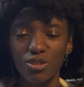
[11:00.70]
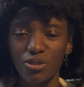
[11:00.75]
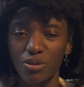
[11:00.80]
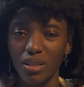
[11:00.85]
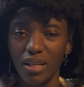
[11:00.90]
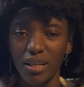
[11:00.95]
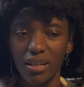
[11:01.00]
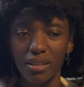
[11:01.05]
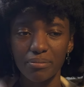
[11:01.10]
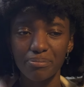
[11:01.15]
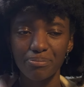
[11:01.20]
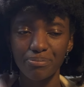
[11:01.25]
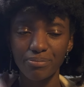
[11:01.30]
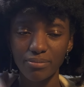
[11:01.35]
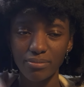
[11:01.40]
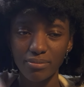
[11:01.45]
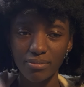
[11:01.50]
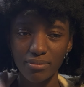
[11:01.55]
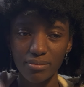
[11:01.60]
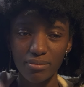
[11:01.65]
to do there
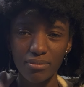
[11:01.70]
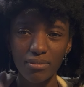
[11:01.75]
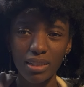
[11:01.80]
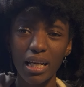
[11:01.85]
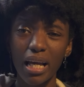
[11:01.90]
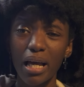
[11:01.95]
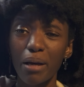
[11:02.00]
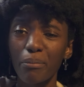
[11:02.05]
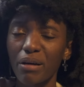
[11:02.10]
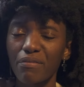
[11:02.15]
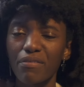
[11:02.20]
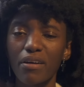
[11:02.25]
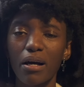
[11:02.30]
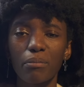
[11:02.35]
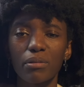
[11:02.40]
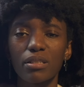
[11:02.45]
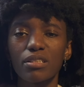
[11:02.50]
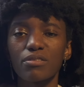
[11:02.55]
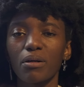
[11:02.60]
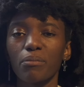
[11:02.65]
and my
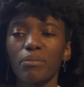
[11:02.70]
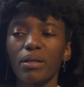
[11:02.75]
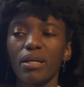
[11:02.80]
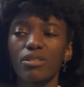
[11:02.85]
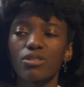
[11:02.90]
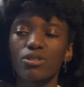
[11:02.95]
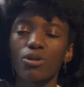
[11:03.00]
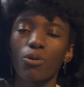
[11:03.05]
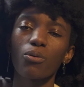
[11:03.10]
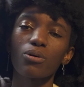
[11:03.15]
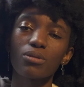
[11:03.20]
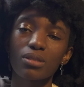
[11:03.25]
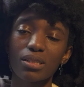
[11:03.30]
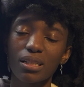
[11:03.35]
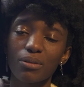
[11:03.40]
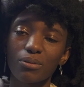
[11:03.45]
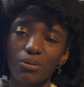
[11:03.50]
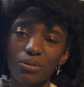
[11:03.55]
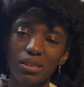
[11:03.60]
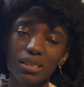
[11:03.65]
family's from there so we'll
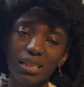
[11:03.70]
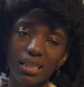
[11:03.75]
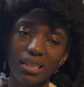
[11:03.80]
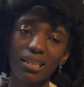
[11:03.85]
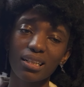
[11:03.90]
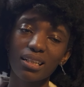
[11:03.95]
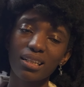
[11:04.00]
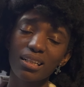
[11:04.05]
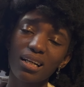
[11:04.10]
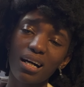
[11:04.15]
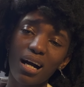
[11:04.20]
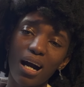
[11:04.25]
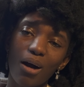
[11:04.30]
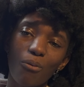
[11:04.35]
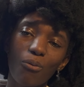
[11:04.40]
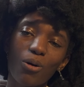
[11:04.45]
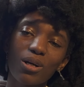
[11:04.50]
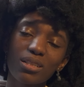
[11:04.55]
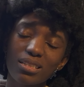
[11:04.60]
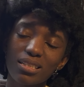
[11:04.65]
see we'll see i
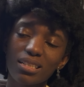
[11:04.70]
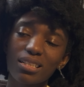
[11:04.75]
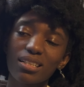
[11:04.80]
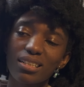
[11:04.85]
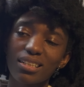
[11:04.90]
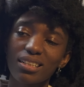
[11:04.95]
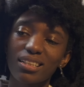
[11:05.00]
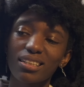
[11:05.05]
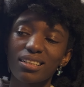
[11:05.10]
want to